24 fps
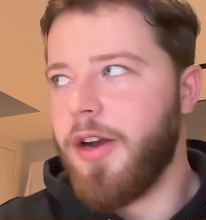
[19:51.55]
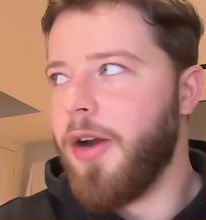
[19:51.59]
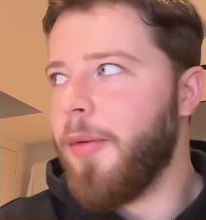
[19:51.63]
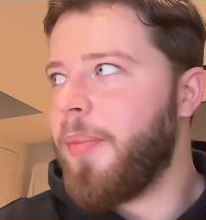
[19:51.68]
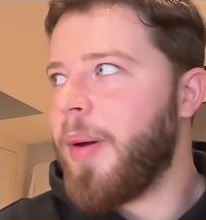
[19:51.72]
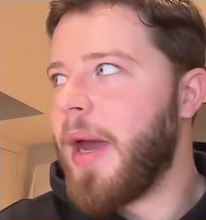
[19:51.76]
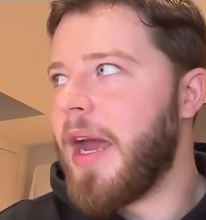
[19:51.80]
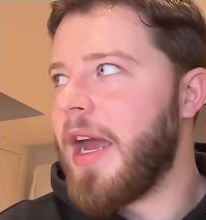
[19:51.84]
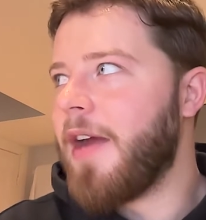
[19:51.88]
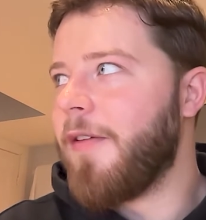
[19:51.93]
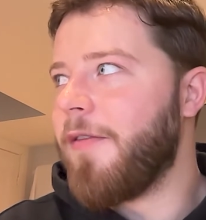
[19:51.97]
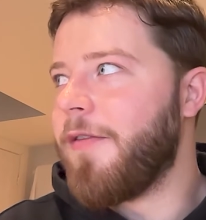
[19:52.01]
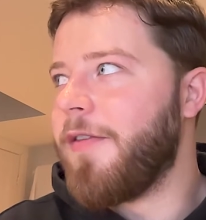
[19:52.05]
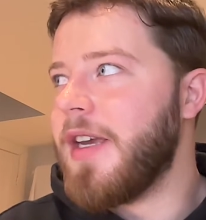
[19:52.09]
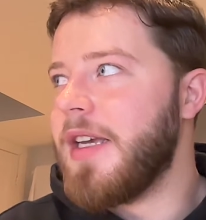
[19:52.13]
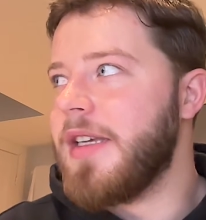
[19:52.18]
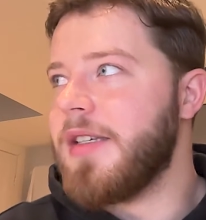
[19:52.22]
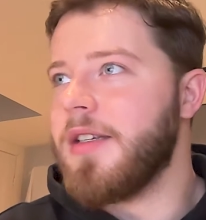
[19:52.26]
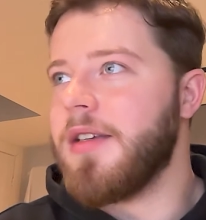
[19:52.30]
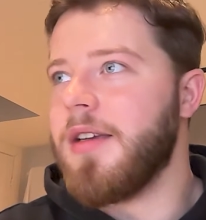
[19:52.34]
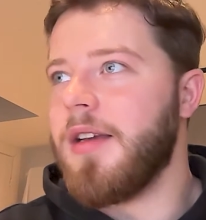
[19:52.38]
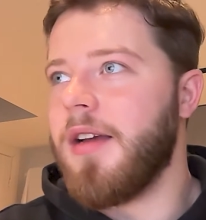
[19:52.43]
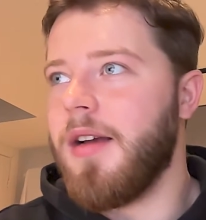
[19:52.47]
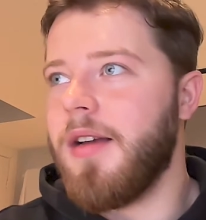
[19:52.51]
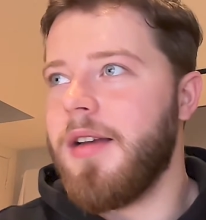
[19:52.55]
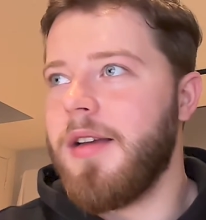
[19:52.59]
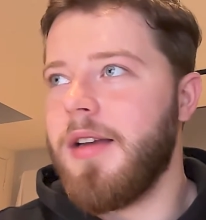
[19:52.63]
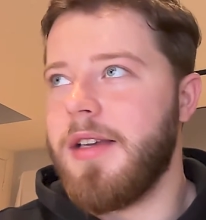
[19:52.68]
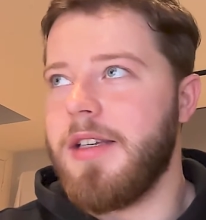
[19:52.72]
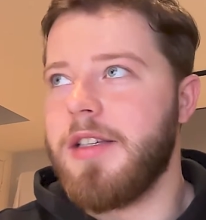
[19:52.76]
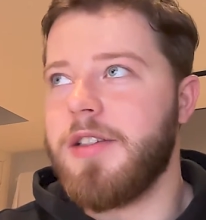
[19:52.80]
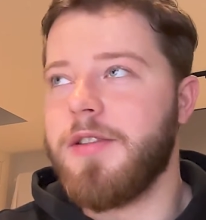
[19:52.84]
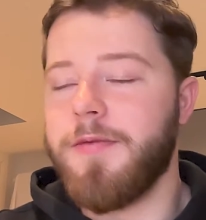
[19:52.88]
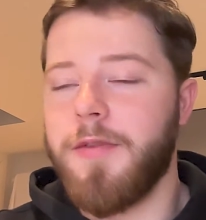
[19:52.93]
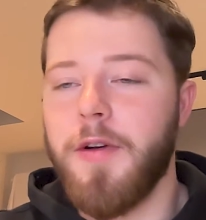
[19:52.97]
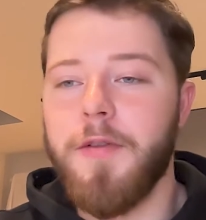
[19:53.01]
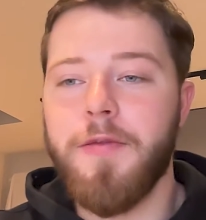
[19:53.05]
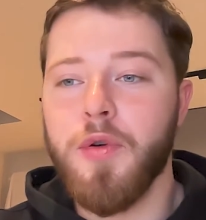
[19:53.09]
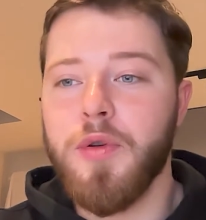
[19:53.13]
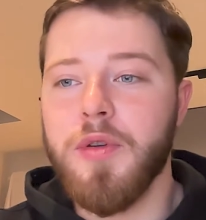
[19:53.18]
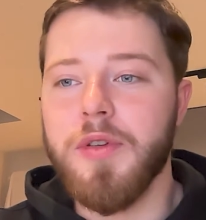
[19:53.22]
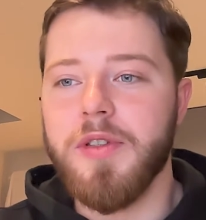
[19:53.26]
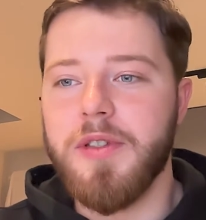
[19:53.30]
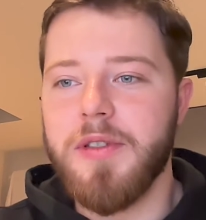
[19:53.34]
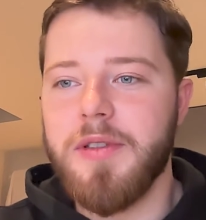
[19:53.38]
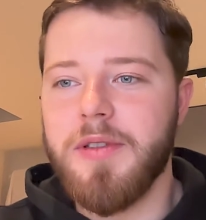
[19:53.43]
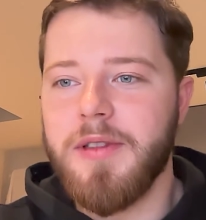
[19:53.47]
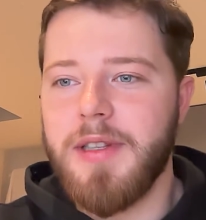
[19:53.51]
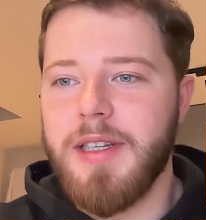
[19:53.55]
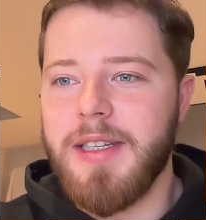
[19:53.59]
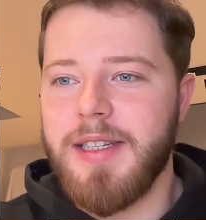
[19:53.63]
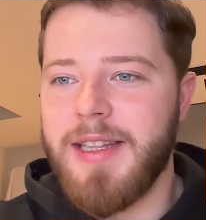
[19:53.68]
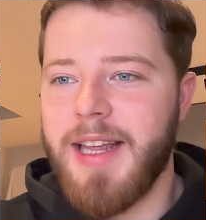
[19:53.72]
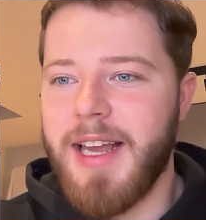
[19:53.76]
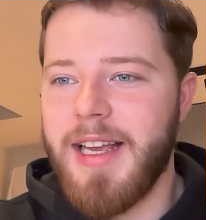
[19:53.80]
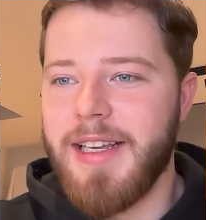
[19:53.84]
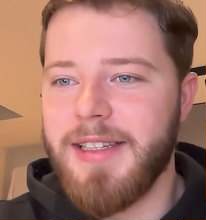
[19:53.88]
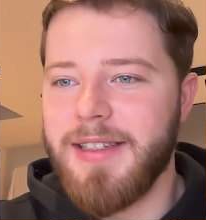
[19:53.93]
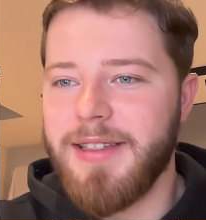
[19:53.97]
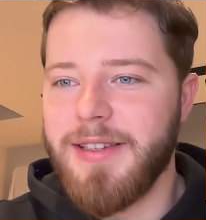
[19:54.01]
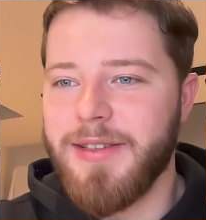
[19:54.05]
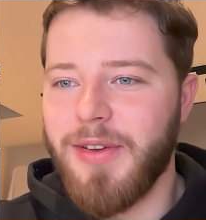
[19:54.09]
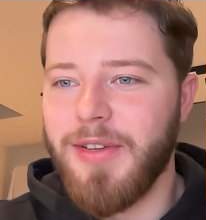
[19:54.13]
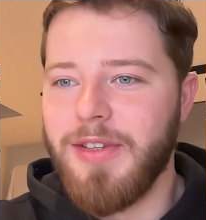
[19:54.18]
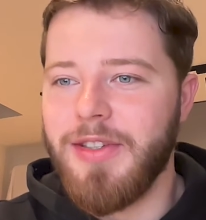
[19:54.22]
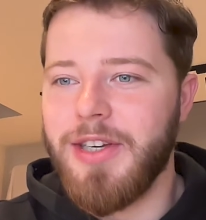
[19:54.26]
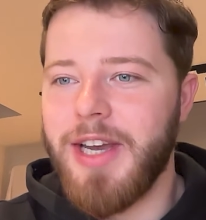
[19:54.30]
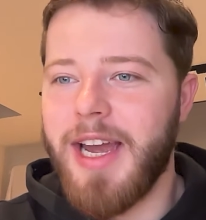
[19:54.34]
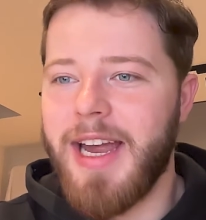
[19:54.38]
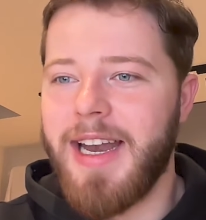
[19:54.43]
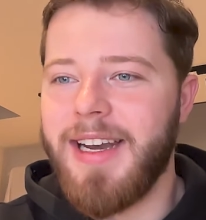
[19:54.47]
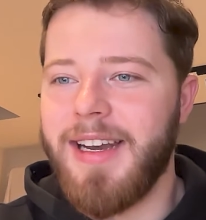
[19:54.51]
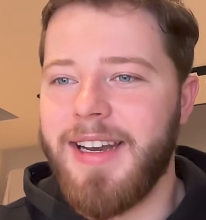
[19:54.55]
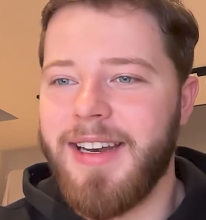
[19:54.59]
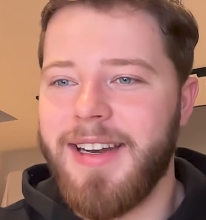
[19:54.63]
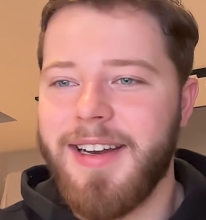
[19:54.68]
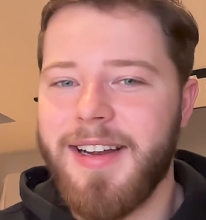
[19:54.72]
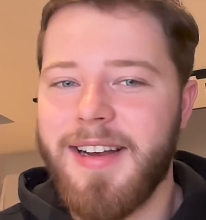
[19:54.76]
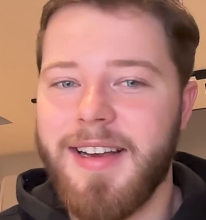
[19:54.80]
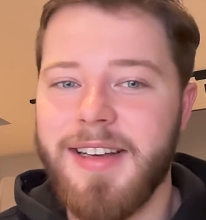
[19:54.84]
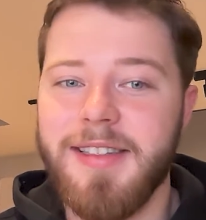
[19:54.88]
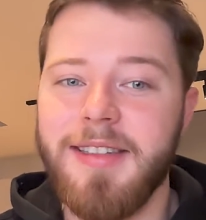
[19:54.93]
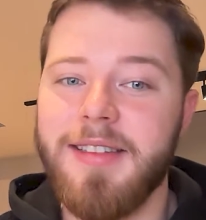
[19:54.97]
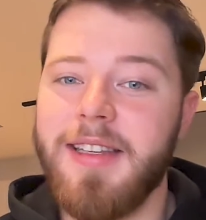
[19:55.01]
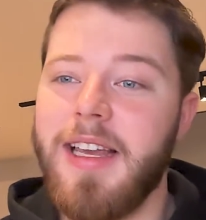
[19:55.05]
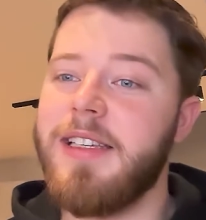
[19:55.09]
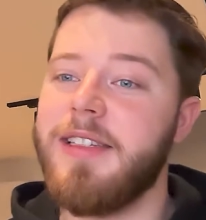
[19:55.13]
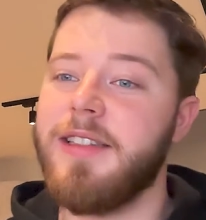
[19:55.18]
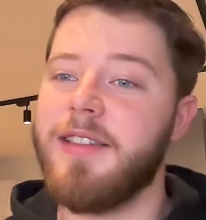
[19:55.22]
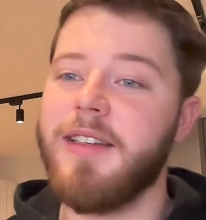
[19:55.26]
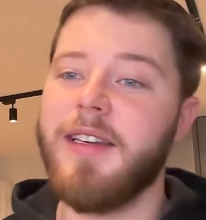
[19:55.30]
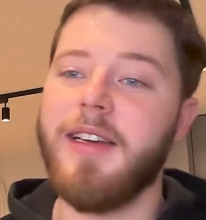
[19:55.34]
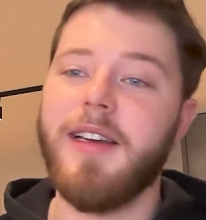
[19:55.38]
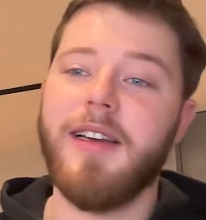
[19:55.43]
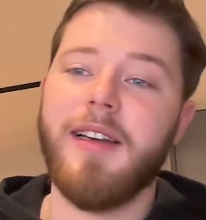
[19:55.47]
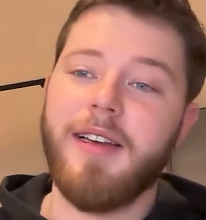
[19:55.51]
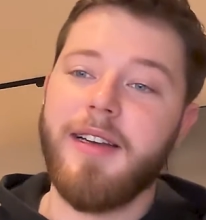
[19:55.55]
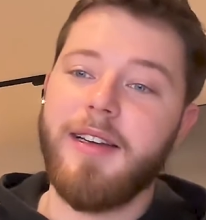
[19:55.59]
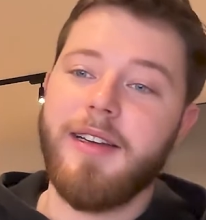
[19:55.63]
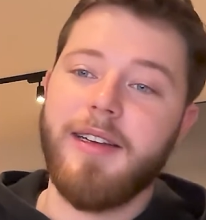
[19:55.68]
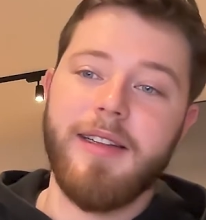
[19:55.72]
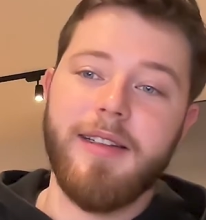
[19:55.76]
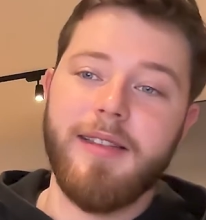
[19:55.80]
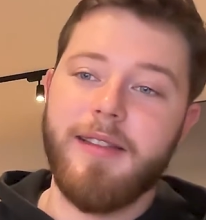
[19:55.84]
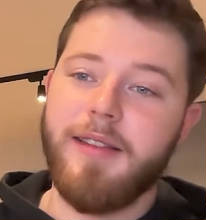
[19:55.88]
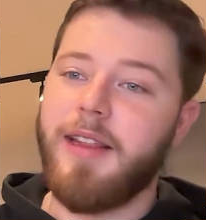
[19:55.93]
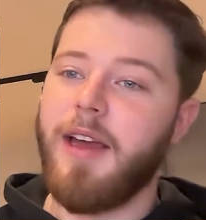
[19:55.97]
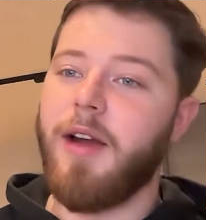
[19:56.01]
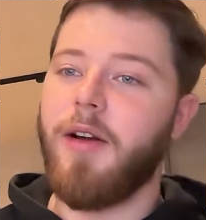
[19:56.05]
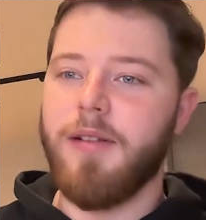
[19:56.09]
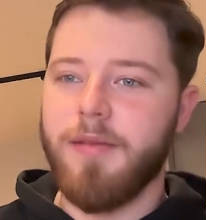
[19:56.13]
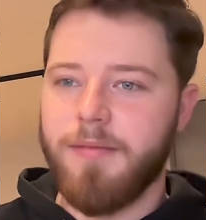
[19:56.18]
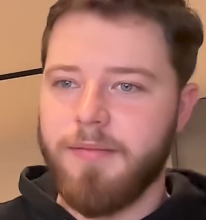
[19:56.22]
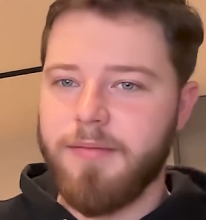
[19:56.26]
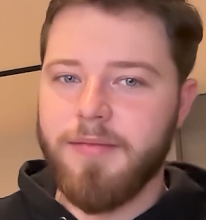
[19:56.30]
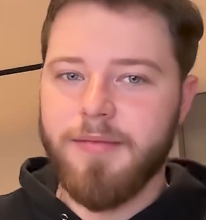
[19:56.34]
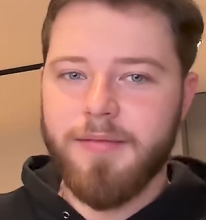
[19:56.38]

paying fees is for fools these days on chain, because there are